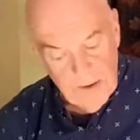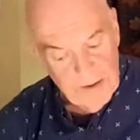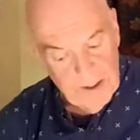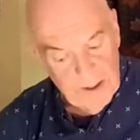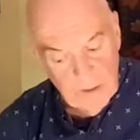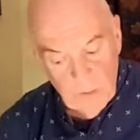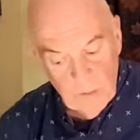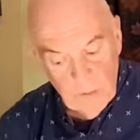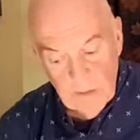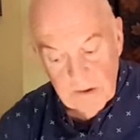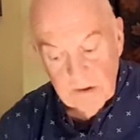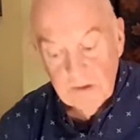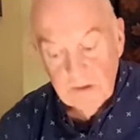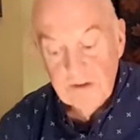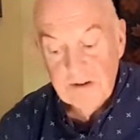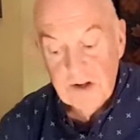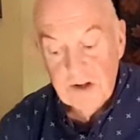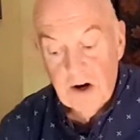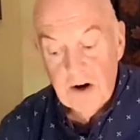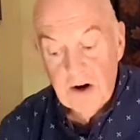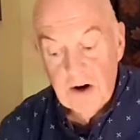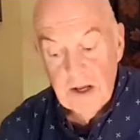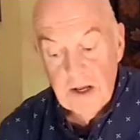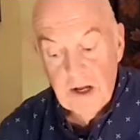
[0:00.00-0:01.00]
and we were so
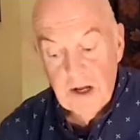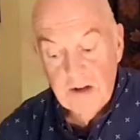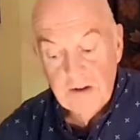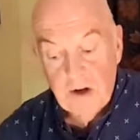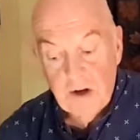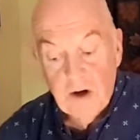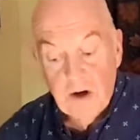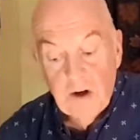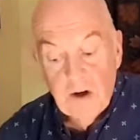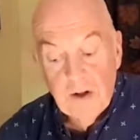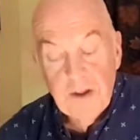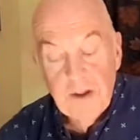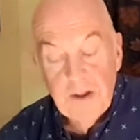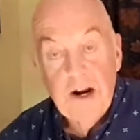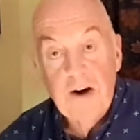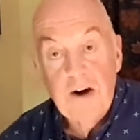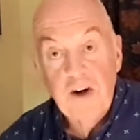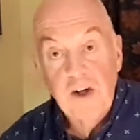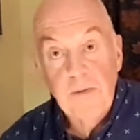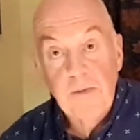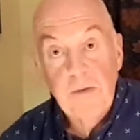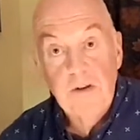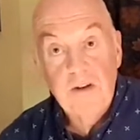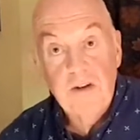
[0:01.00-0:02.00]
sorry, as all the
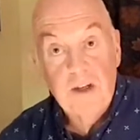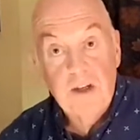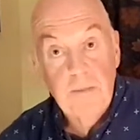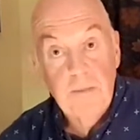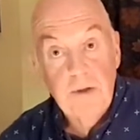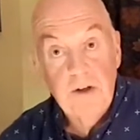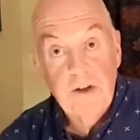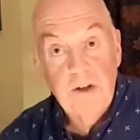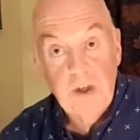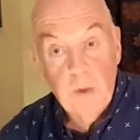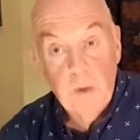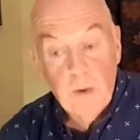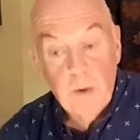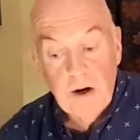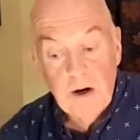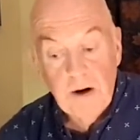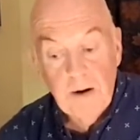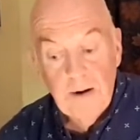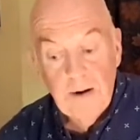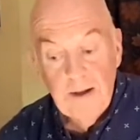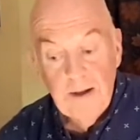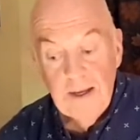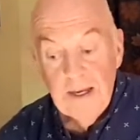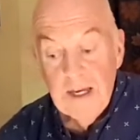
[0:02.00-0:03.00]
Irish music community
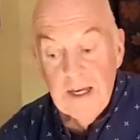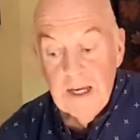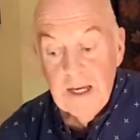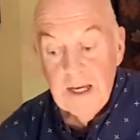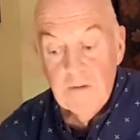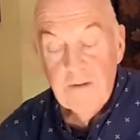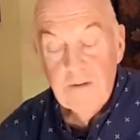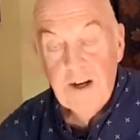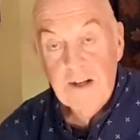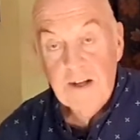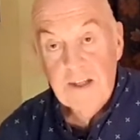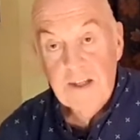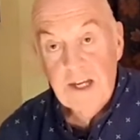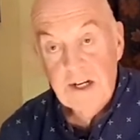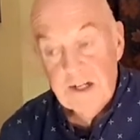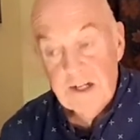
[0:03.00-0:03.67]
were. In fact, that